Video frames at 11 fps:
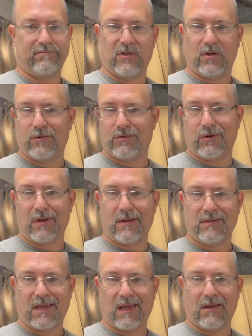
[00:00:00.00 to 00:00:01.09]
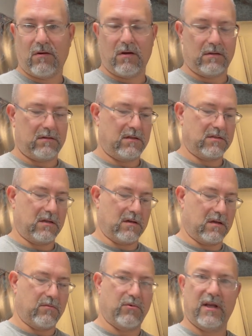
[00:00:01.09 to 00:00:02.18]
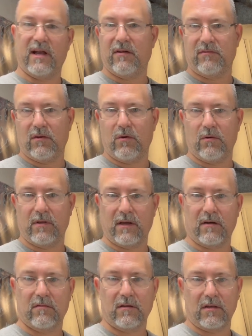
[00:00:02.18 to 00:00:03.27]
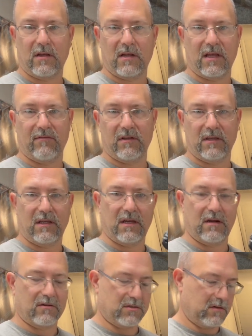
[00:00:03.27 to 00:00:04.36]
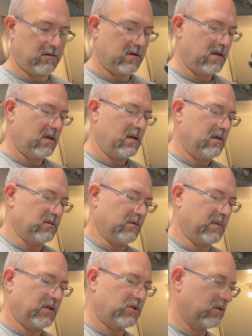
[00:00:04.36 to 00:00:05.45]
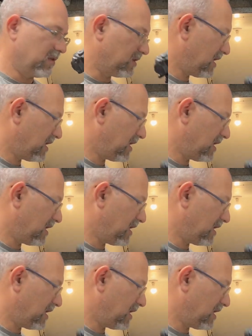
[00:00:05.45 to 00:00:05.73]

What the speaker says: you go turn that tank on, it's going to come right out the hole here, and you're going to have a leak here. So make sure that